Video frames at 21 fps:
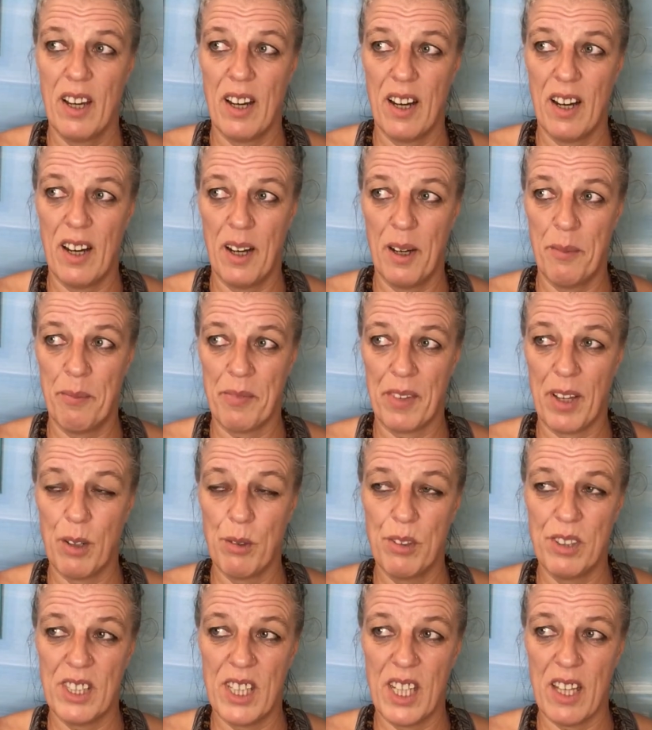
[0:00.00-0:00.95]

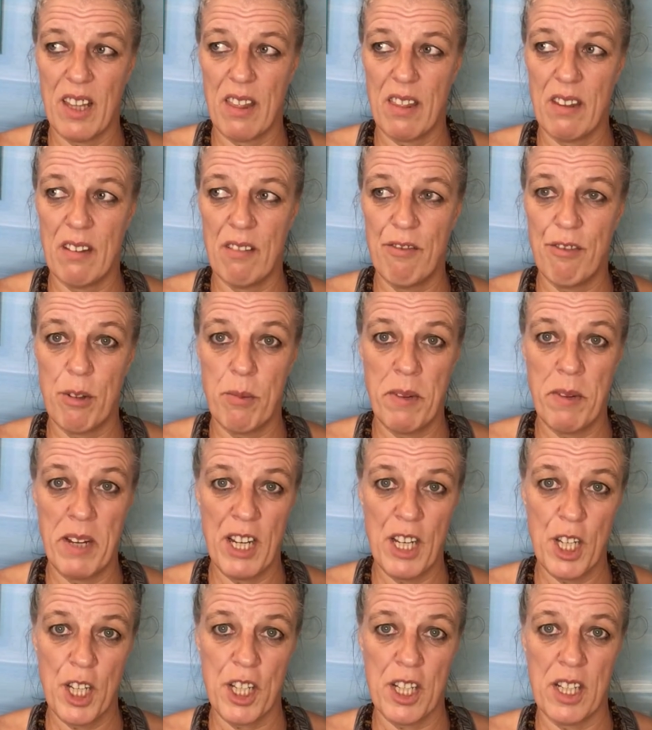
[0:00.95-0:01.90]
How to take the
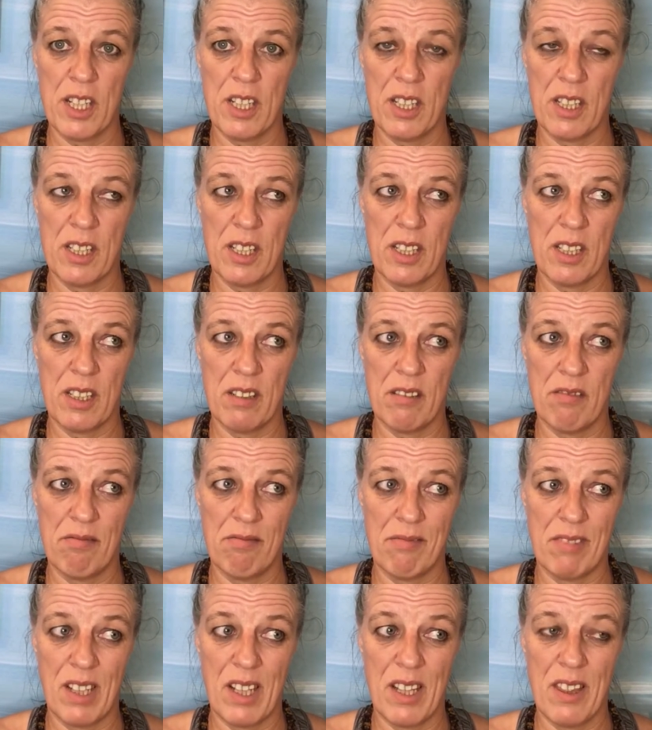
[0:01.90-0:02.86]

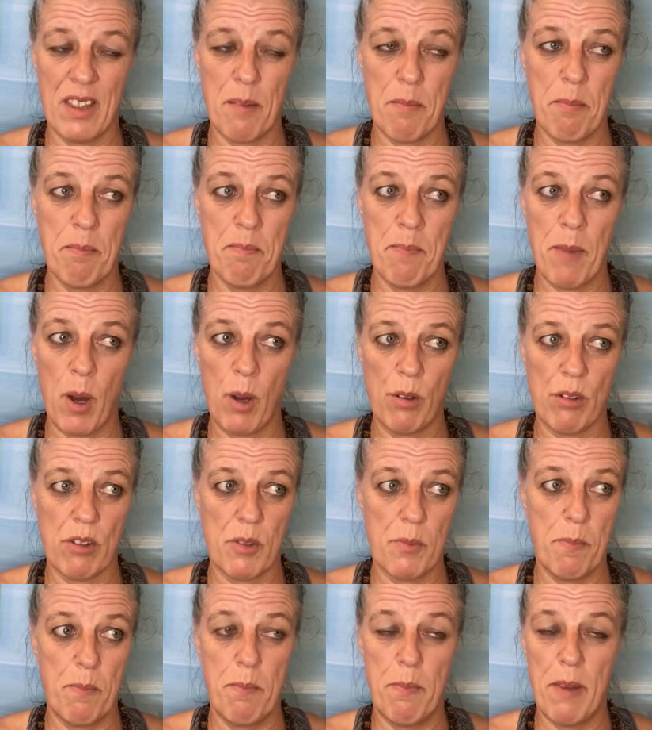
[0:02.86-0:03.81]
information in the
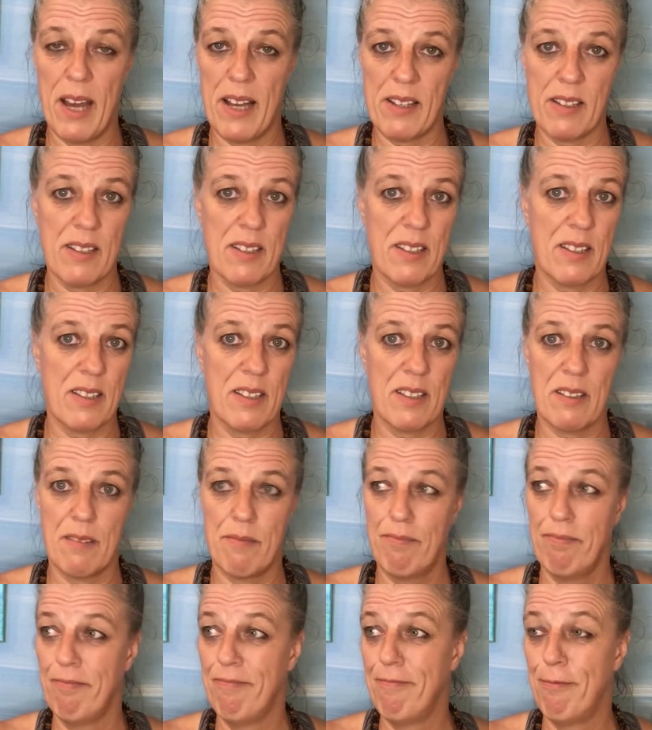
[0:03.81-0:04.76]
most best
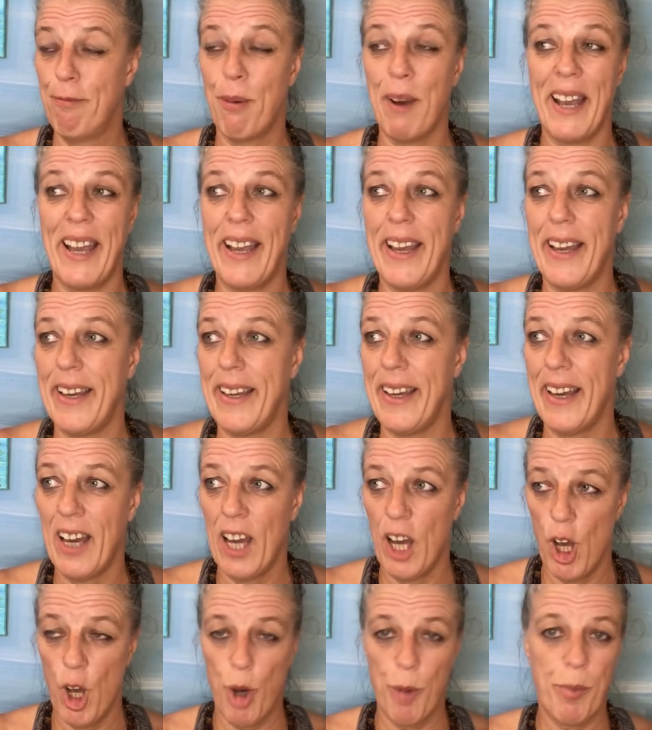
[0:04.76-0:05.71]
way
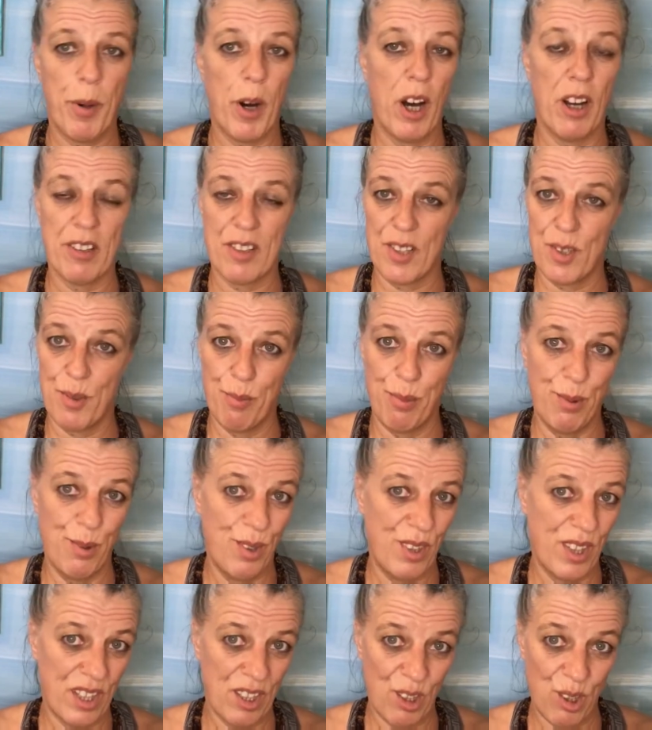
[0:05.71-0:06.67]

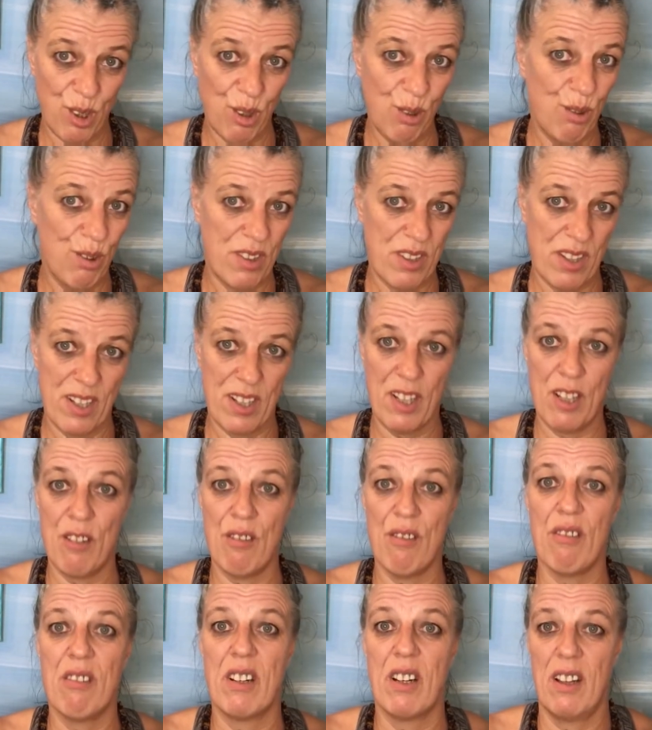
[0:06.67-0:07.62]
possible and use it in
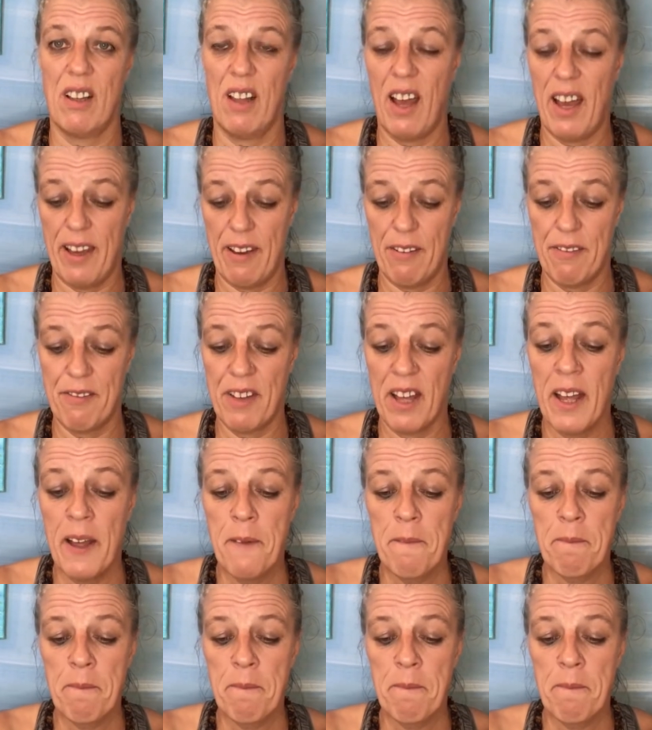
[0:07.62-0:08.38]
your life.